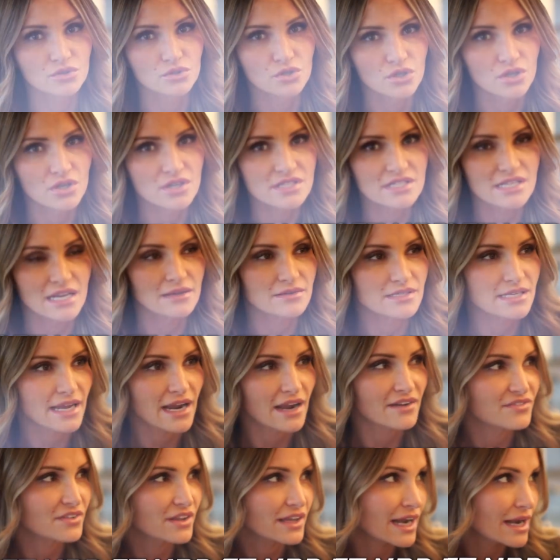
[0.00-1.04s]
girls, and I was like,
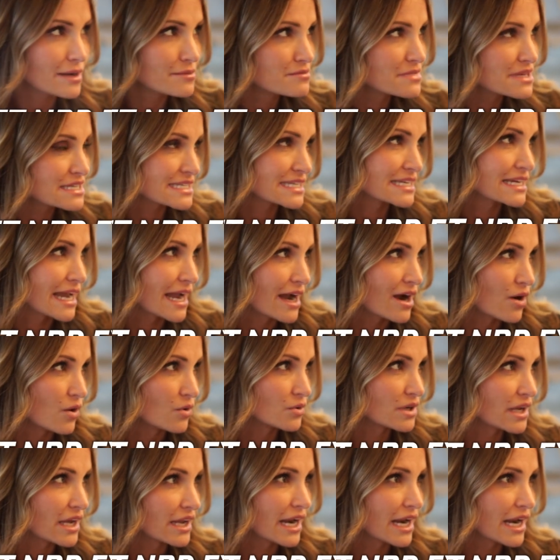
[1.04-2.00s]
I feel like I'm missing out.